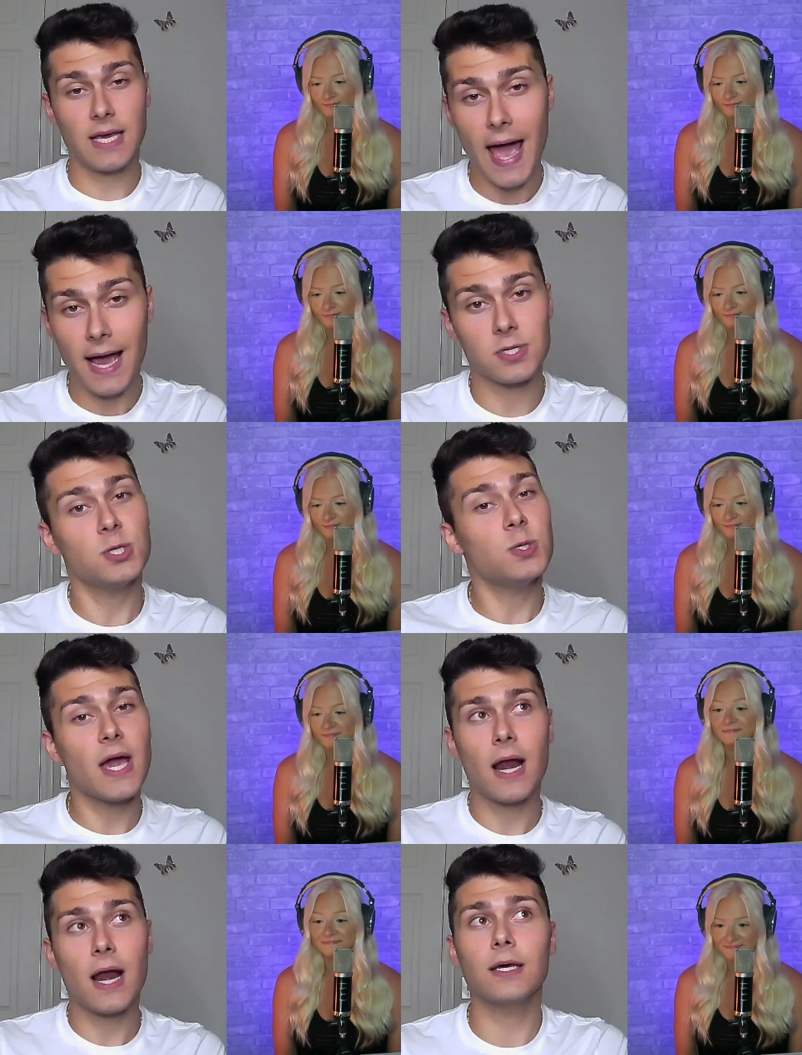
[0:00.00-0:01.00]
Speaker 1: action. So you
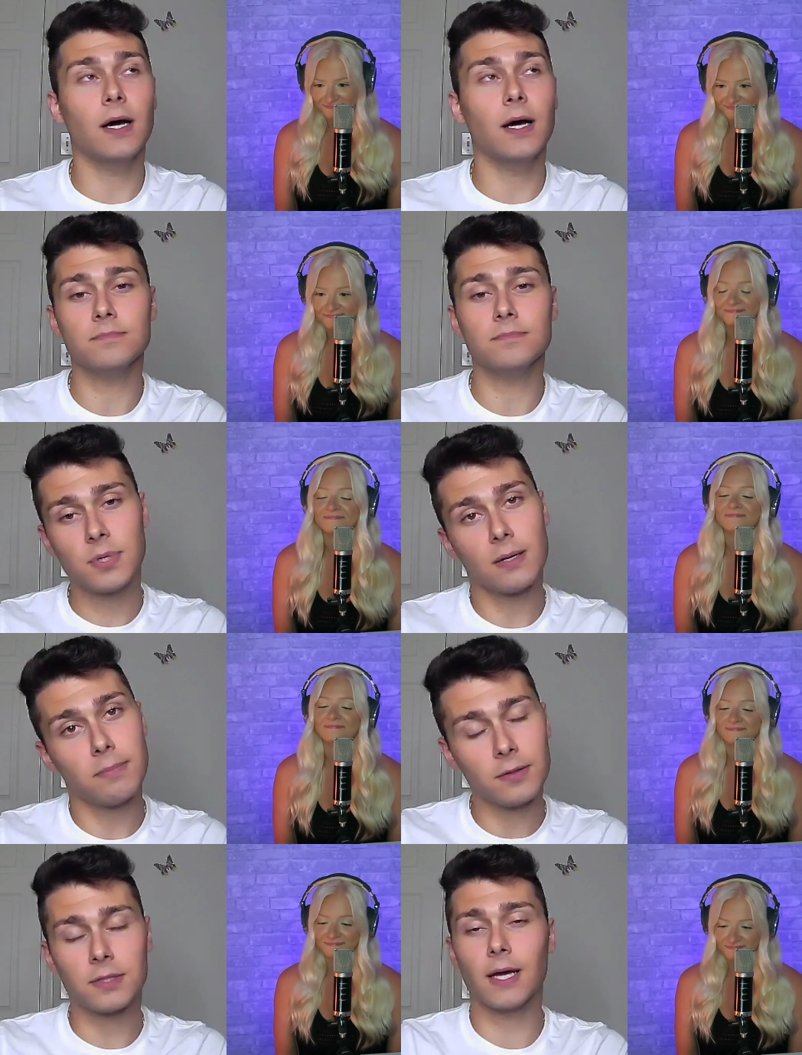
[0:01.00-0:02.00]
gotta, you know, put it
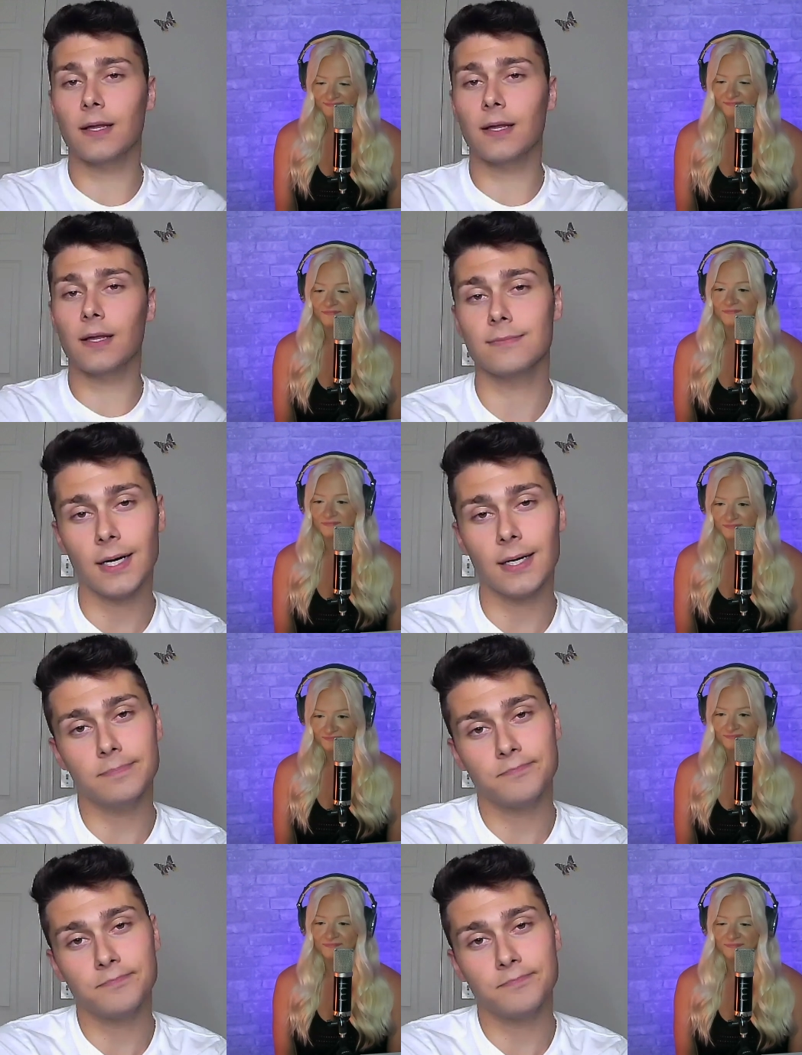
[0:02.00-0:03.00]
both together.
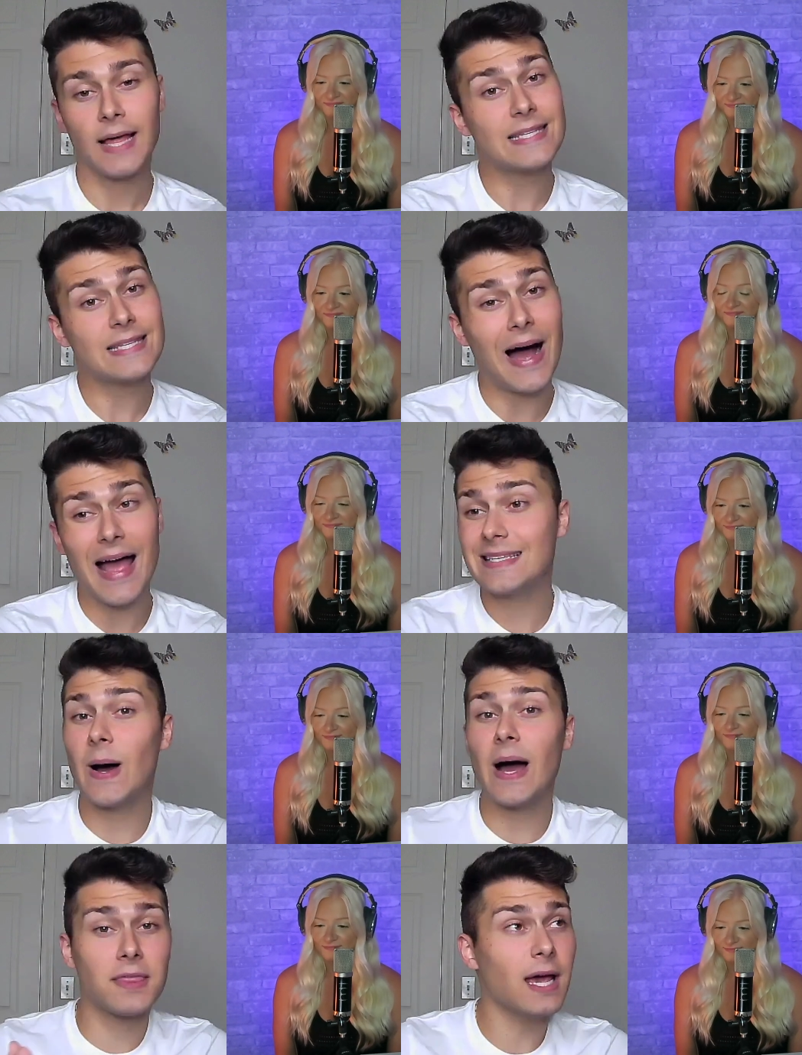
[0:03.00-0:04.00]
But that's how
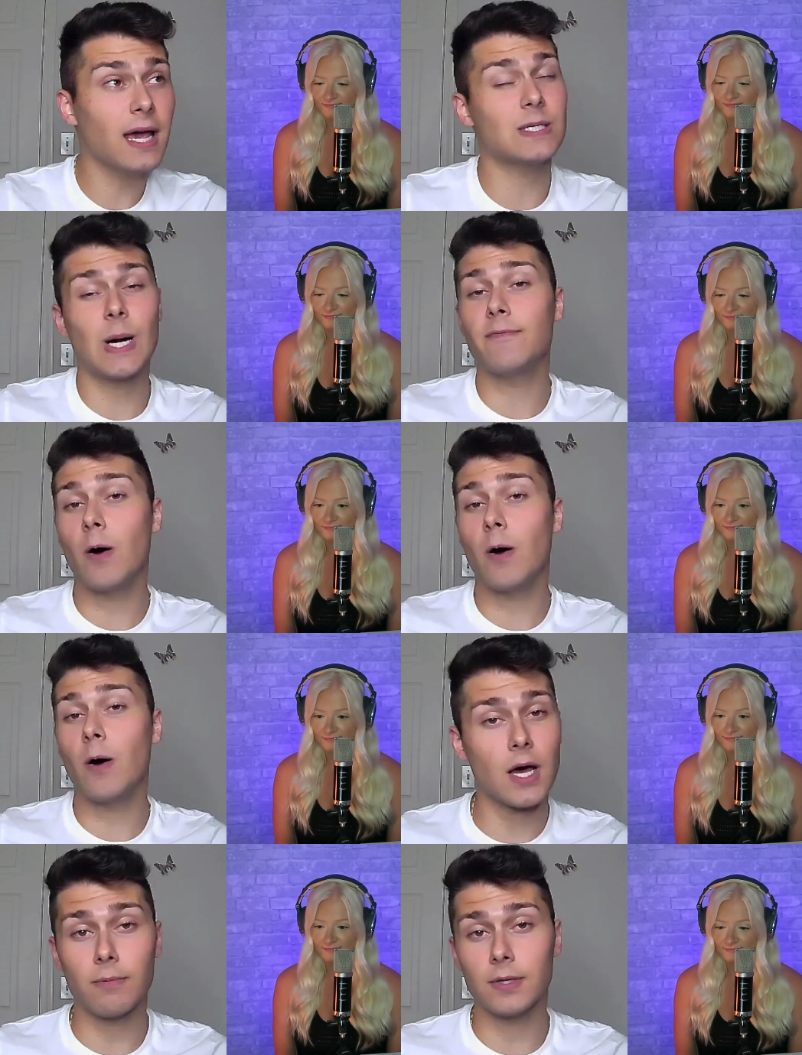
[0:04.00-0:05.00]
I think. And that's how I've
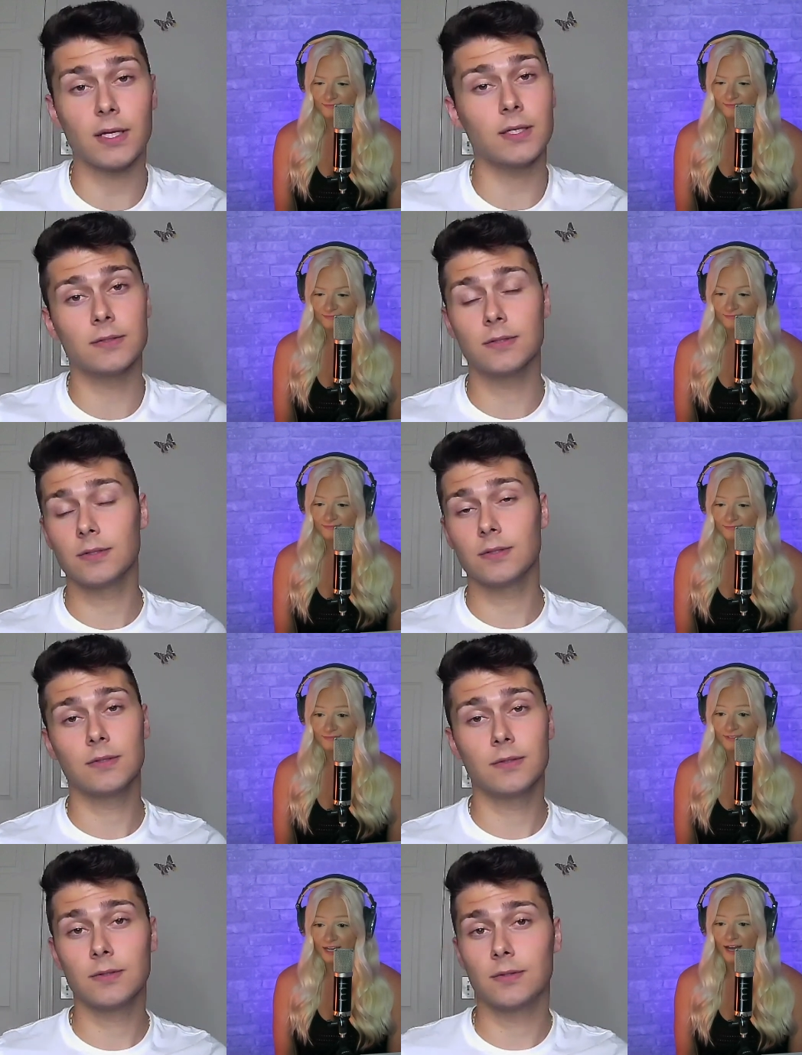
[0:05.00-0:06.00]
always thought with it.
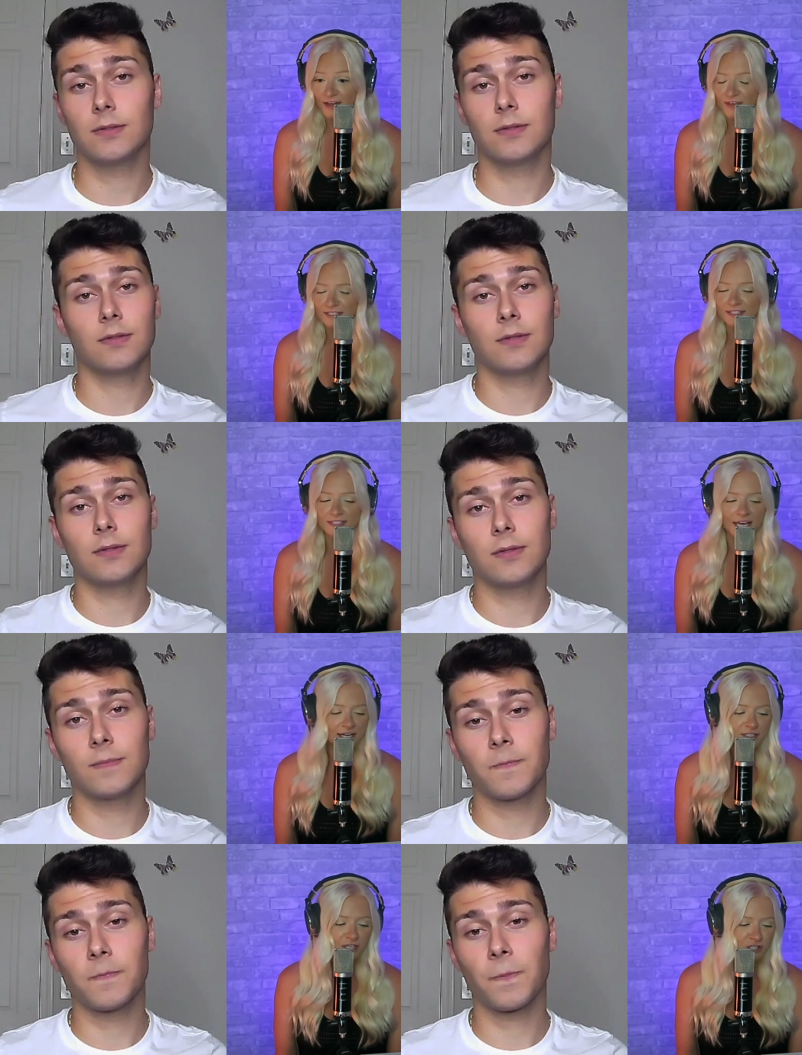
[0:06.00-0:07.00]
Speaker 2: Yeah, that
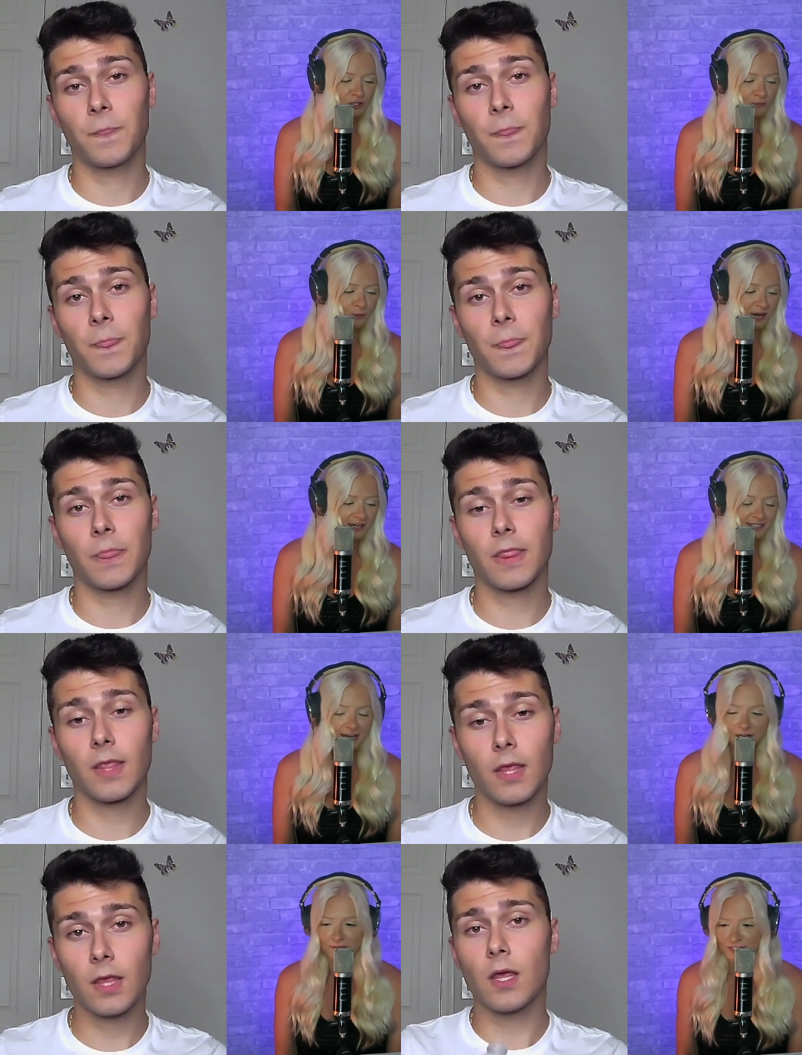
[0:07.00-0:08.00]
is such a good point. And it's
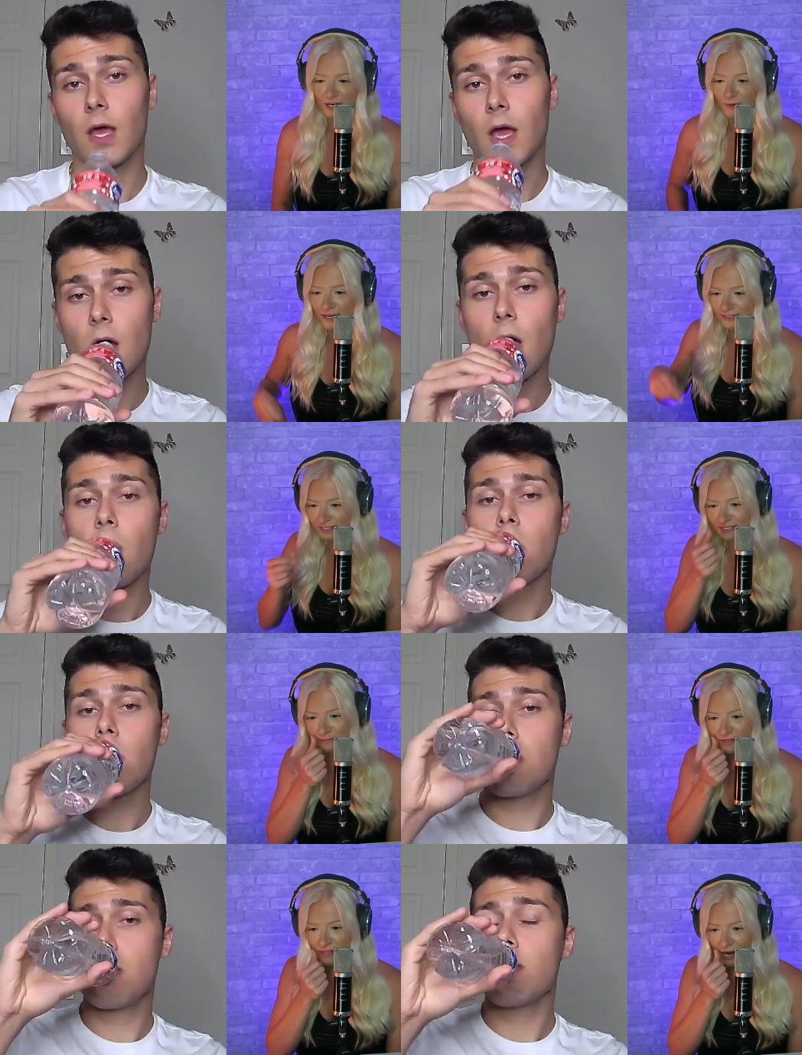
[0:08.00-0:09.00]
kind of segueing into
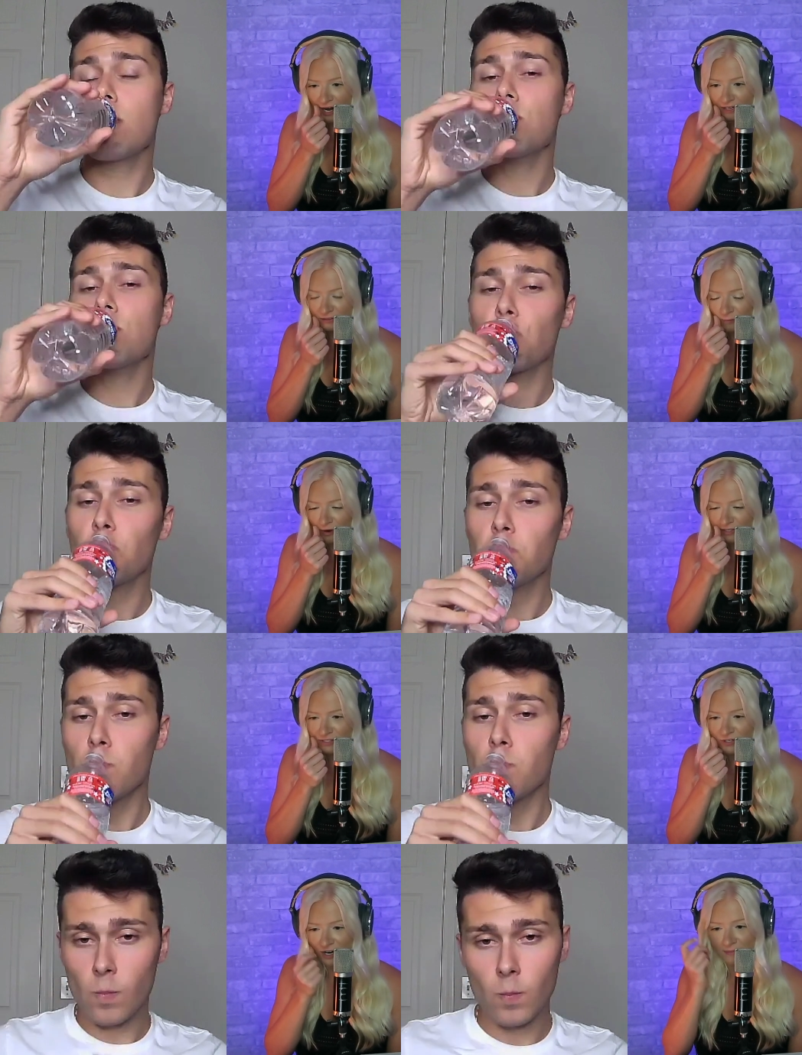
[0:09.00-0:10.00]
something that I wanted to
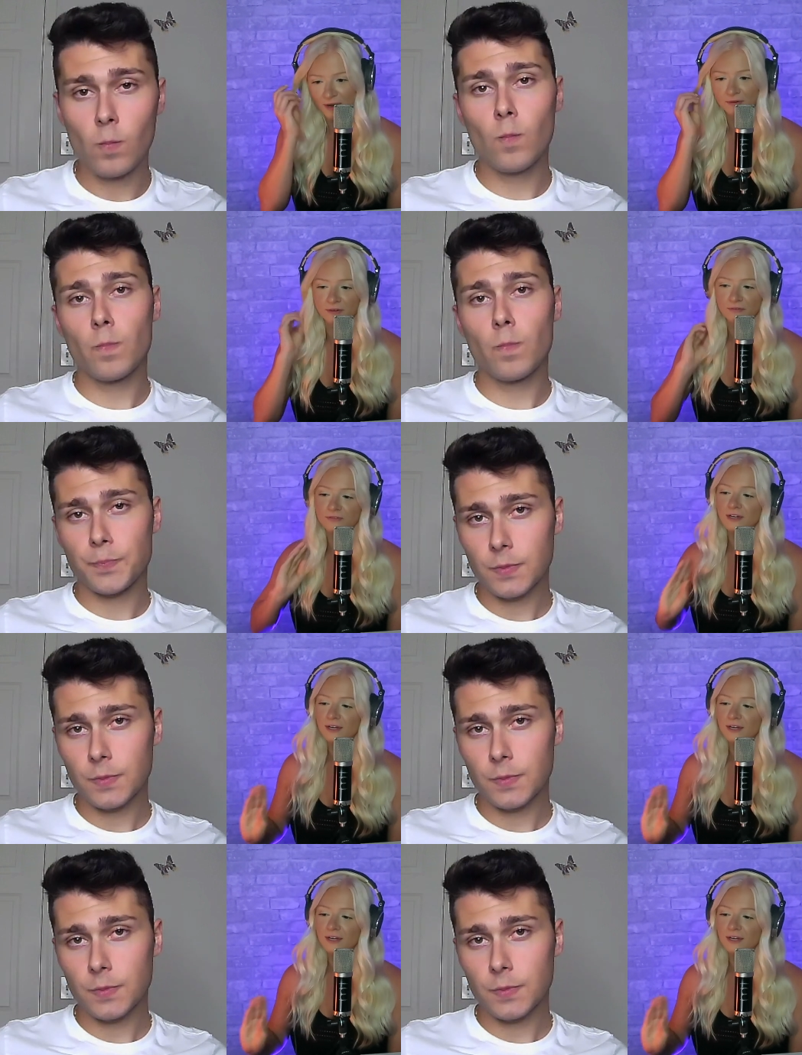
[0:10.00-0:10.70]
talk about, of